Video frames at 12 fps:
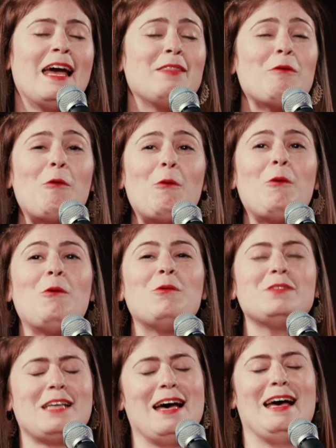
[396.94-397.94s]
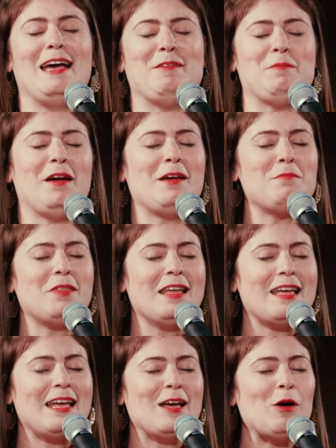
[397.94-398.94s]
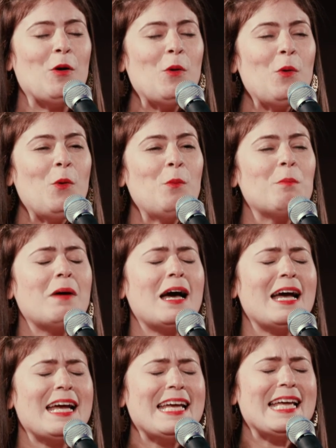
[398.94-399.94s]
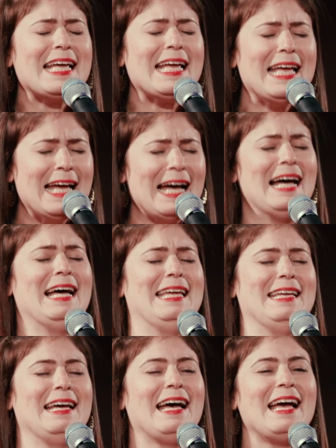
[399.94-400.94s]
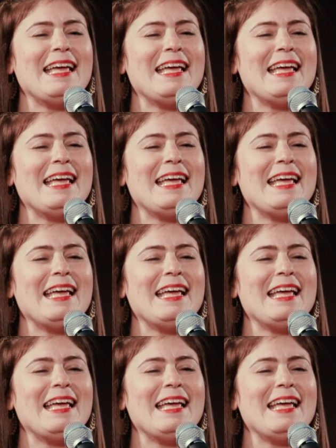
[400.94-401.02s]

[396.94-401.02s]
And the whole time, I'm thinking, oh my God,